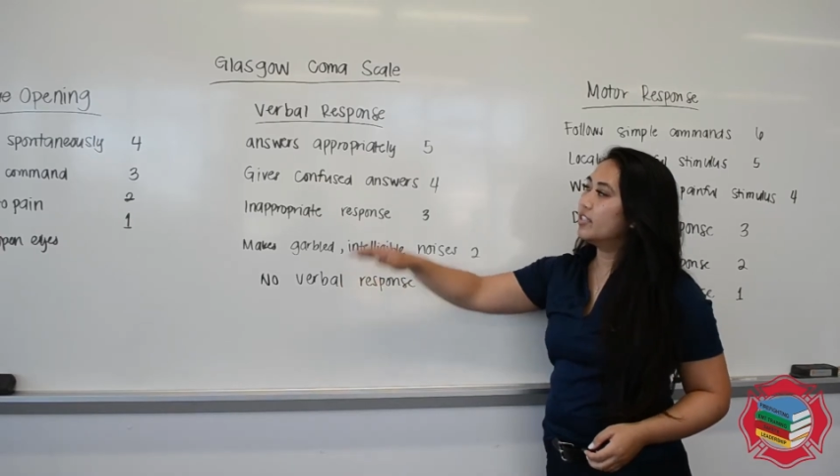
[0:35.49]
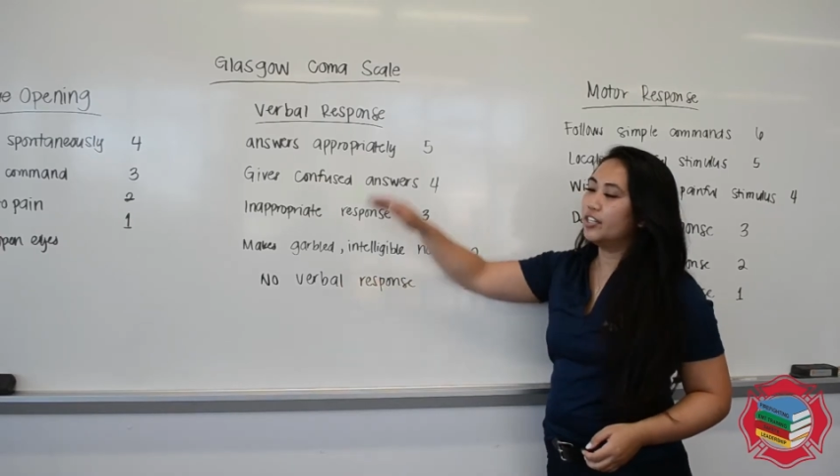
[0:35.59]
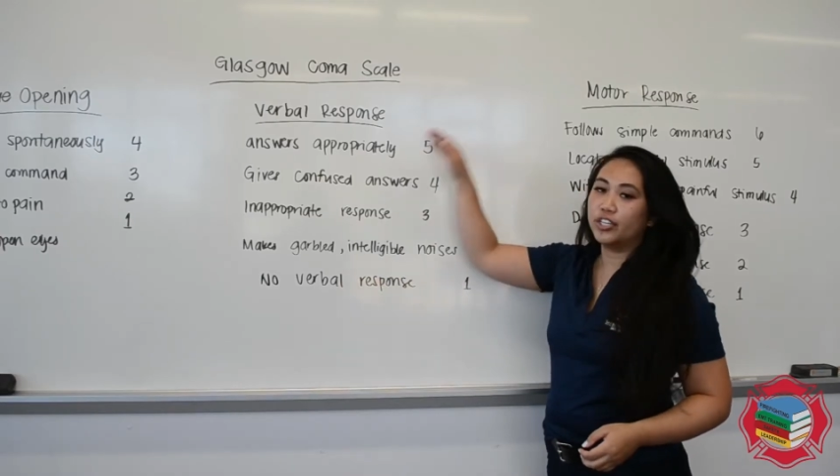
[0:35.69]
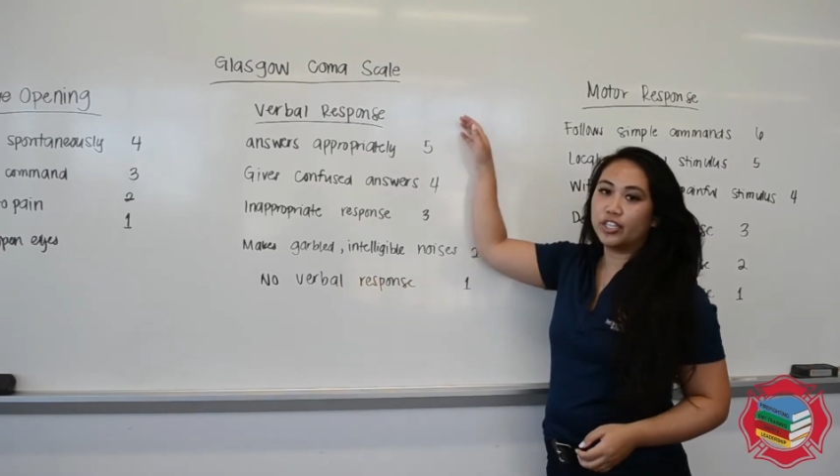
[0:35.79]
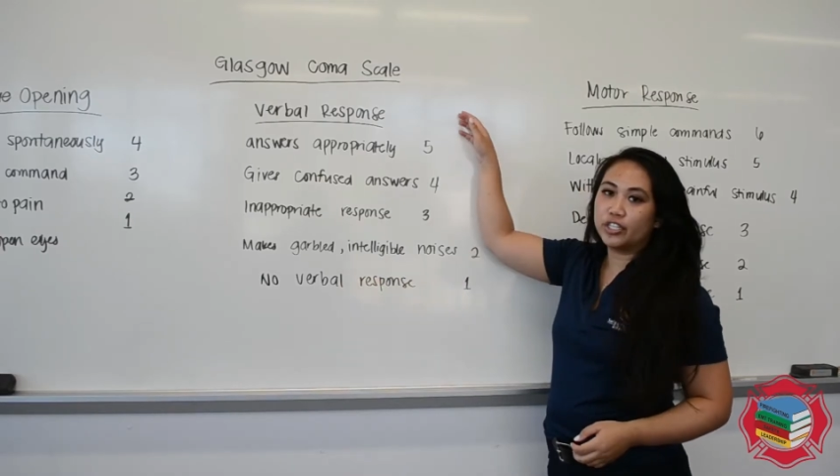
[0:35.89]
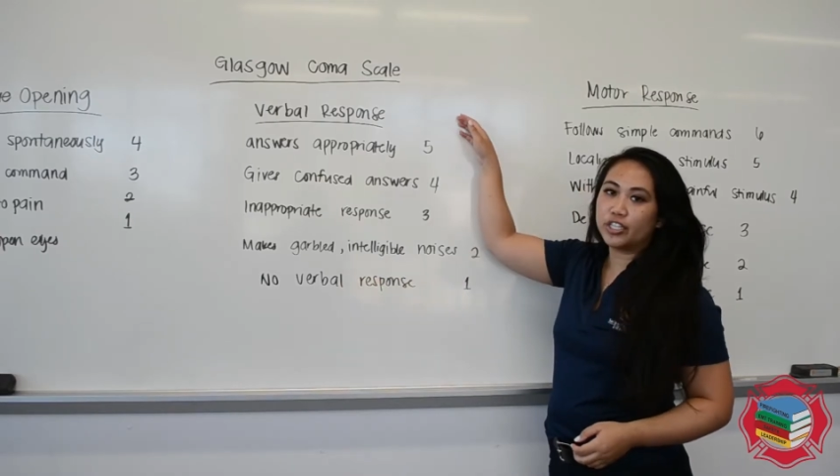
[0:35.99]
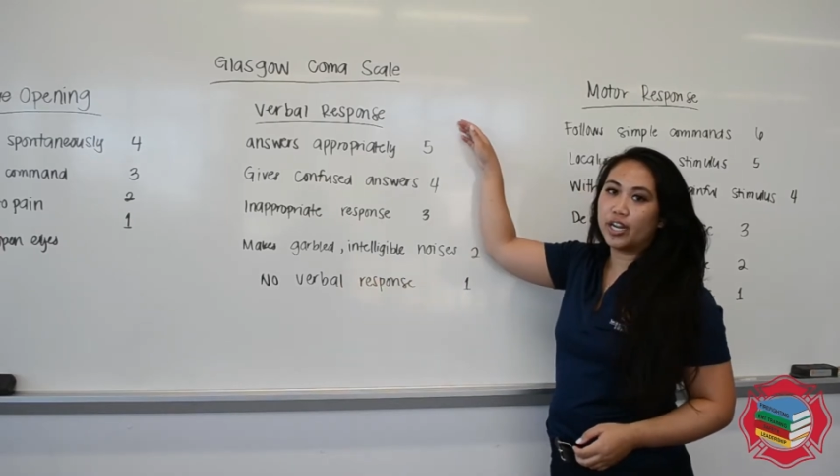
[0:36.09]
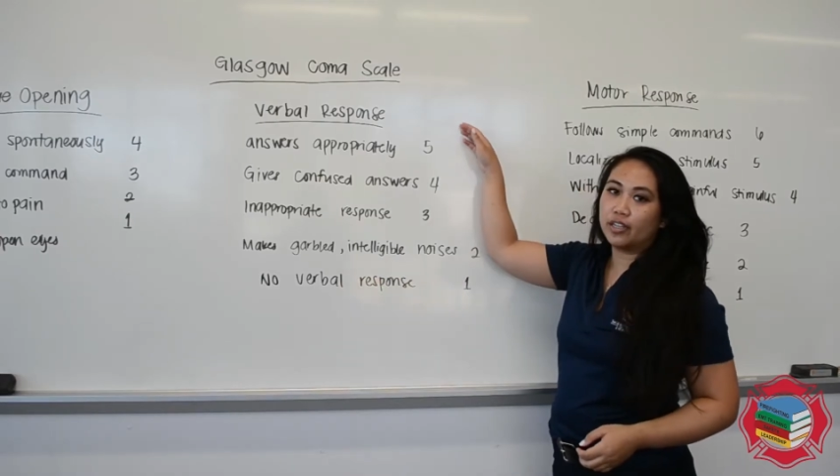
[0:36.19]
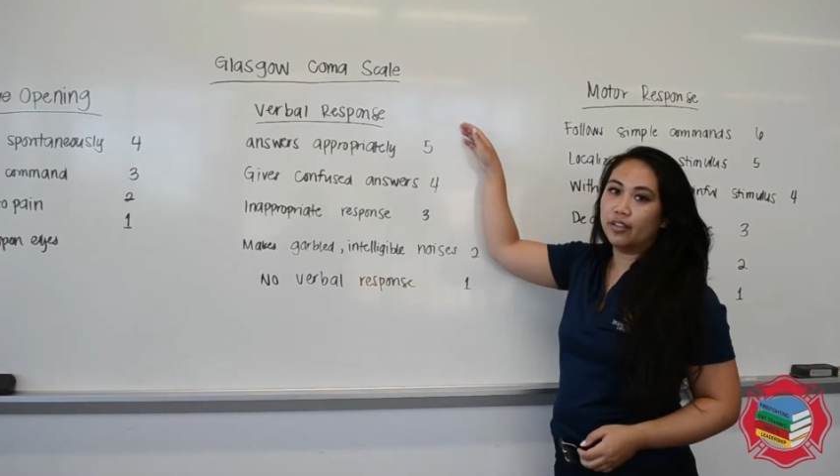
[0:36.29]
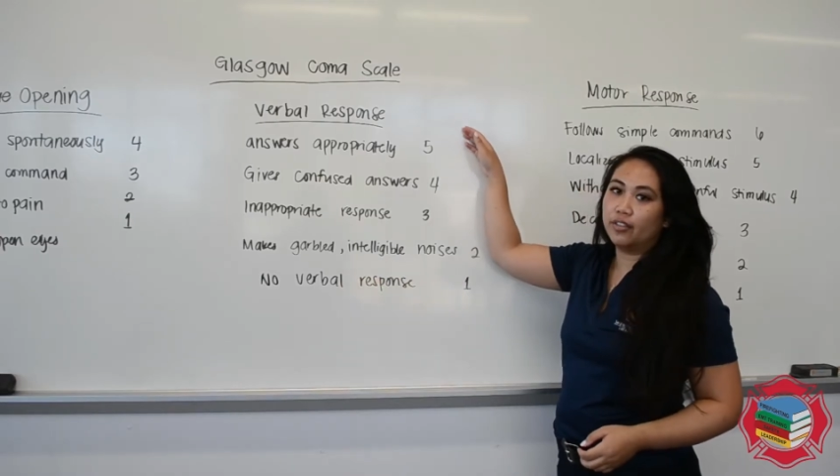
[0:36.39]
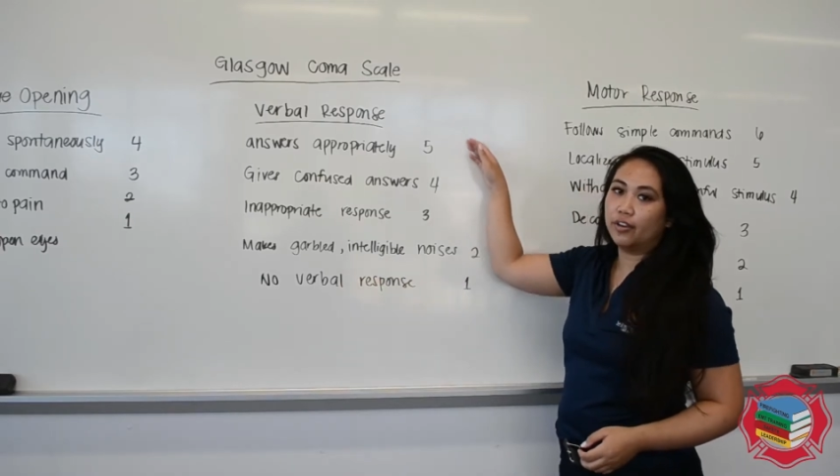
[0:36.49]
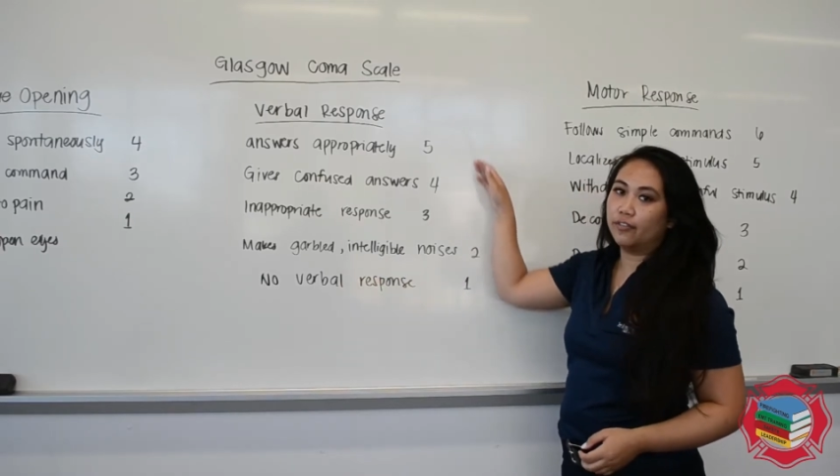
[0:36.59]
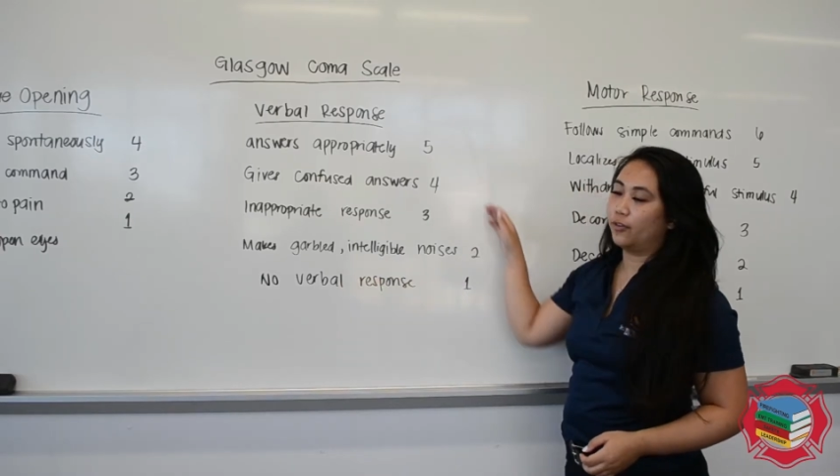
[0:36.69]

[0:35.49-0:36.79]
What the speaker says: then you're going to check their